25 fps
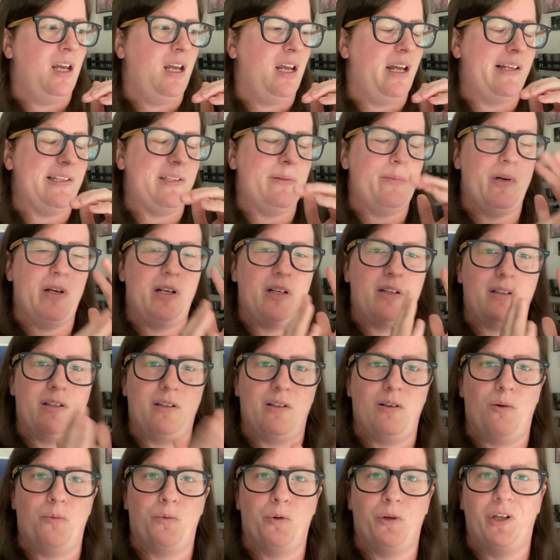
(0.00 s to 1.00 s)
It's been
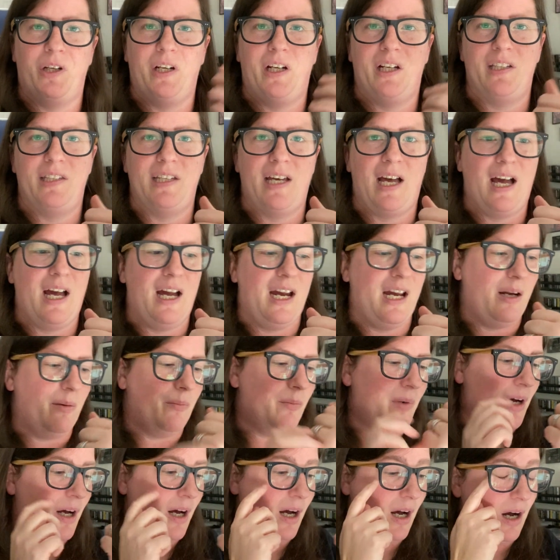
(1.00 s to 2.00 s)
a really good time.